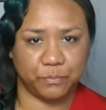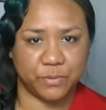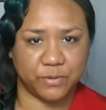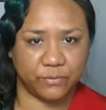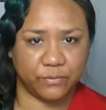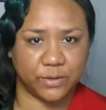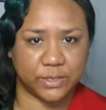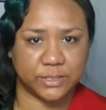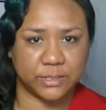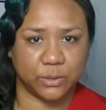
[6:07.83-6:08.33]

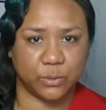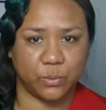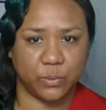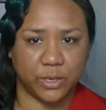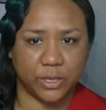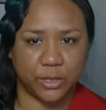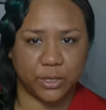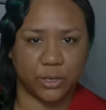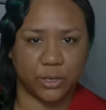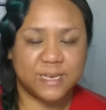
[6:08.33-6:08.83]
visit
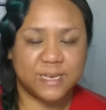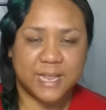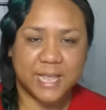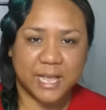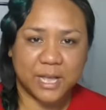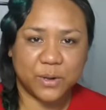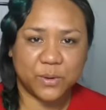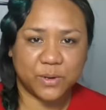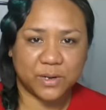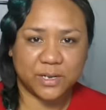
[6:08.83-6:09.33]
with
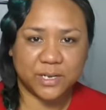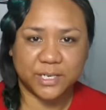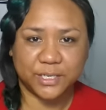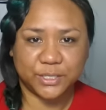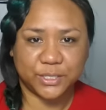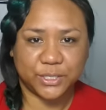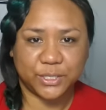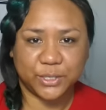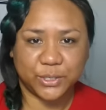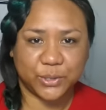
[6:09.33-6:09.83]
now
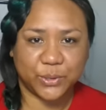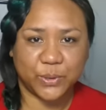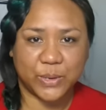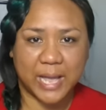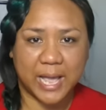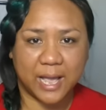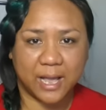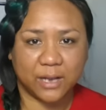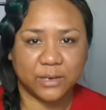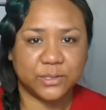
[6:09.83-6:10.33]
on to
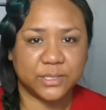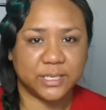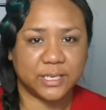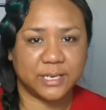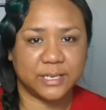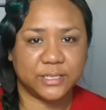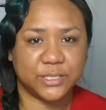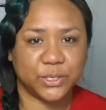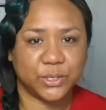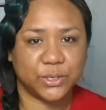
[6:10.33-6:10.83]
how to
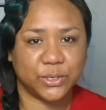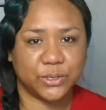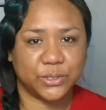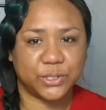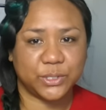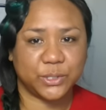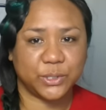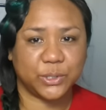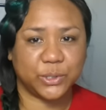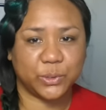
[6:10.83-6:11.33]
enter
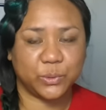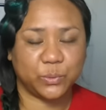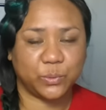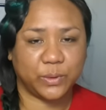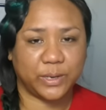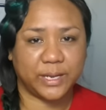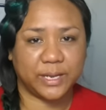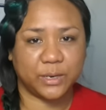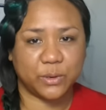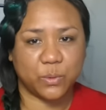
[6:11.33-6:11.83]
to
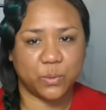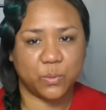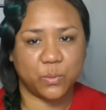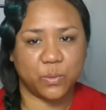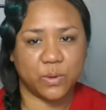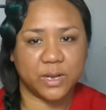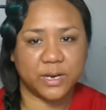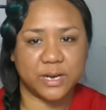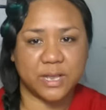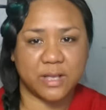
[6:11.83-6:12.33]
win
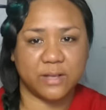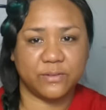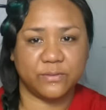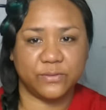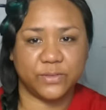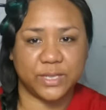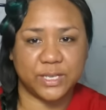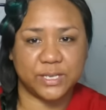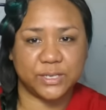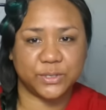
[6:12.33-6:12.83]
one
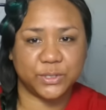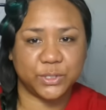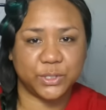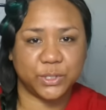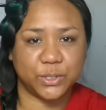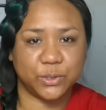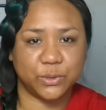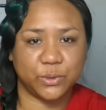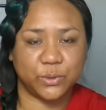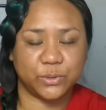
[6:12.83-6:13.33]
of these
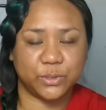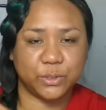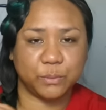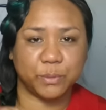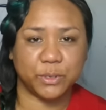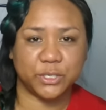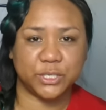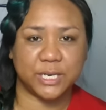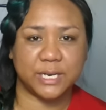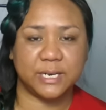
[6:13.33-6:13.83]
two
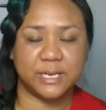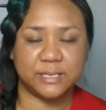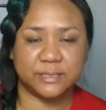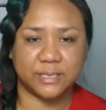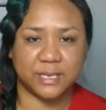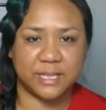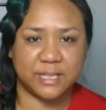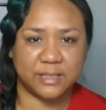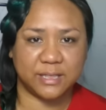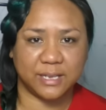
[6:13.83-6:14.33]
Super
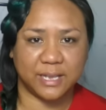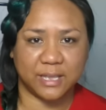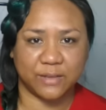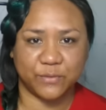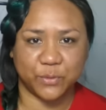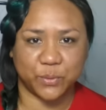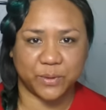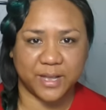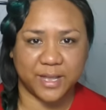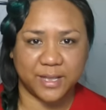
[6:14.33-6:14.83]
Jennies in the
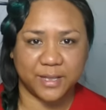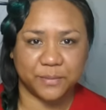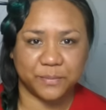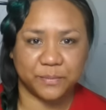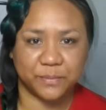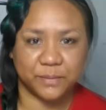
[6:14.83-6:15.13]
giveaway.